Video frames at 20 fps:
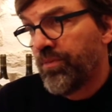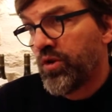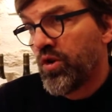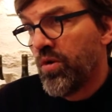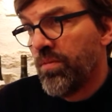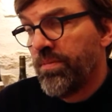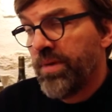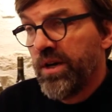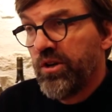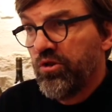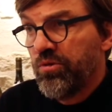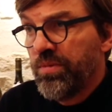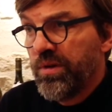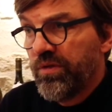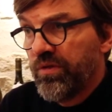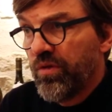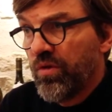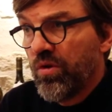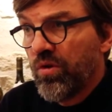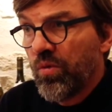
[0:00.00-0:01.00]
compared to
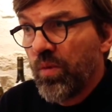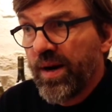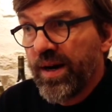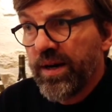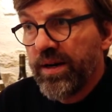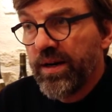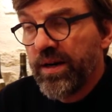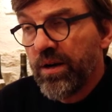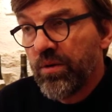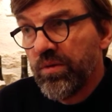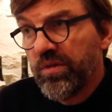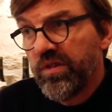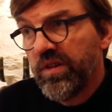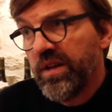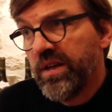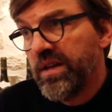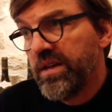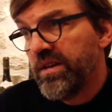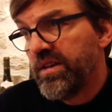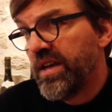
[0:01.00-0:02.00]
before, where I would
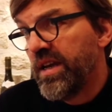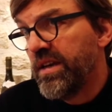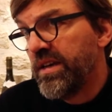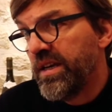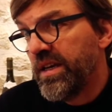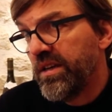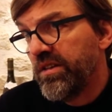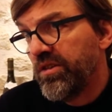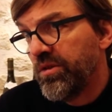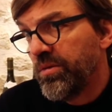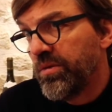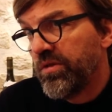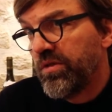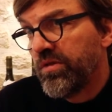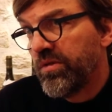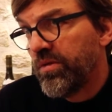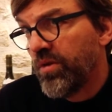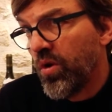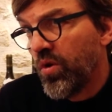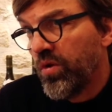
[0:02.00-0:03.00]
say in 10 days it
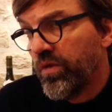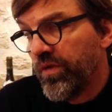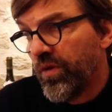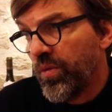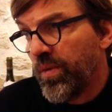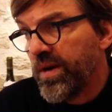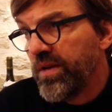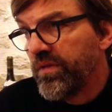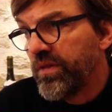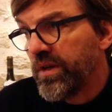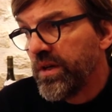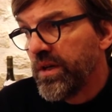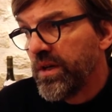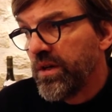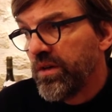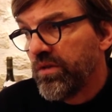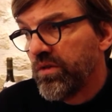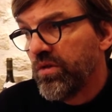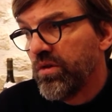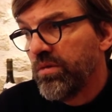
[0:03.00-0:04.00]
was over with.
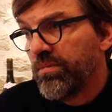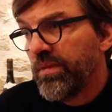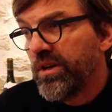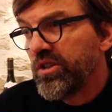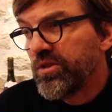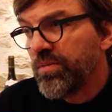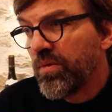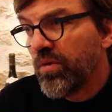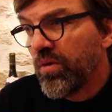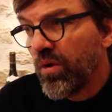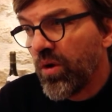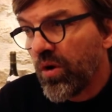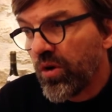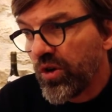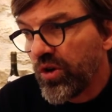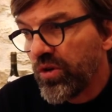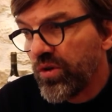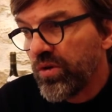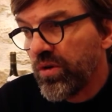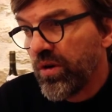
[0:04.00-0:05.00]
So much more
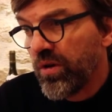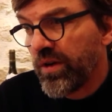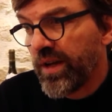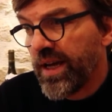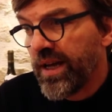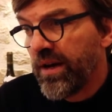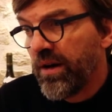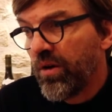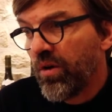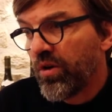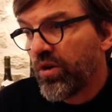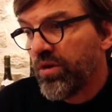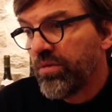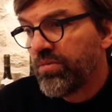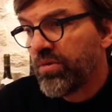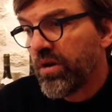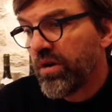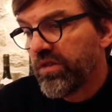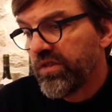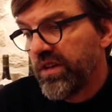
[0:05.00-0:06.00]
longer
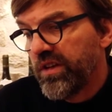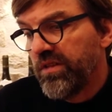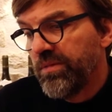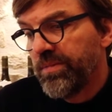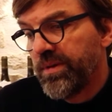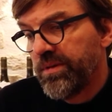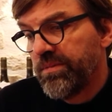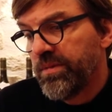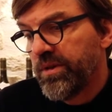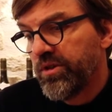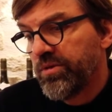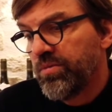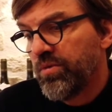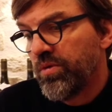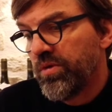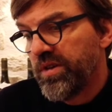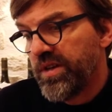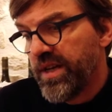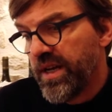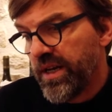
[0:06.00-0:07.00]
process, but much
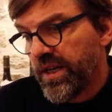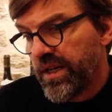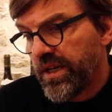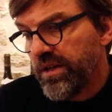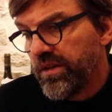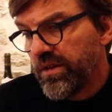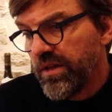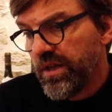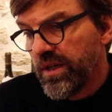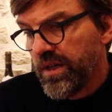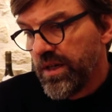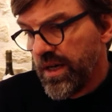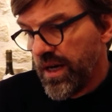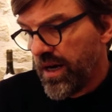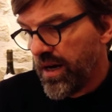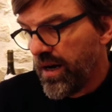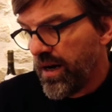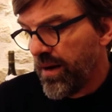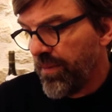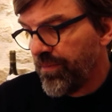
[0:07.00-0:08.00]
more delicate,
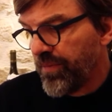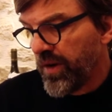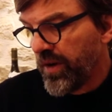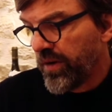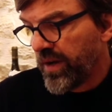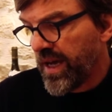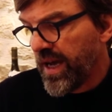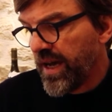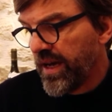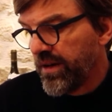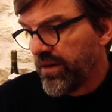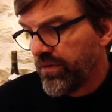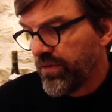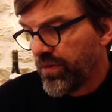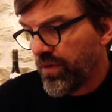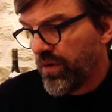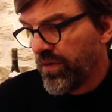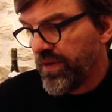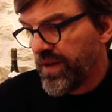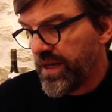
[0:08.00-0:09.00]
again,
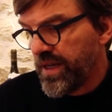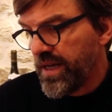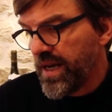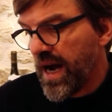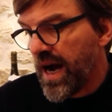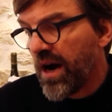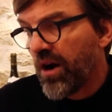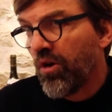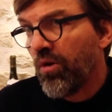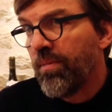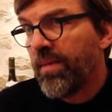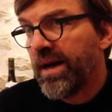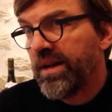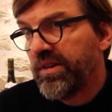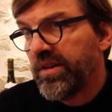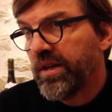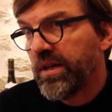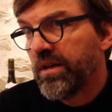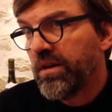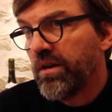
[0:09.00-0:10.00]
for the
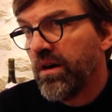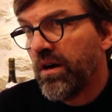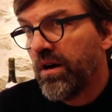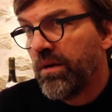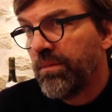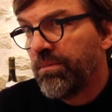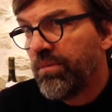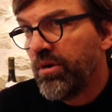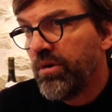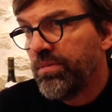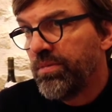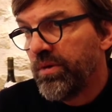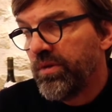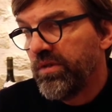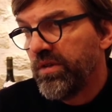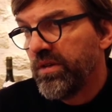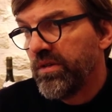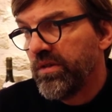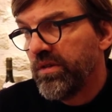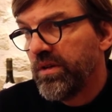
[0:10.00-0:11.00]
aromatic
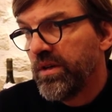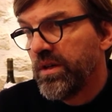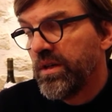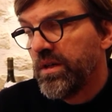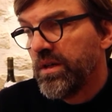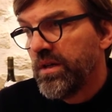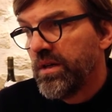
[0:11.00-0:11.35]
purposes.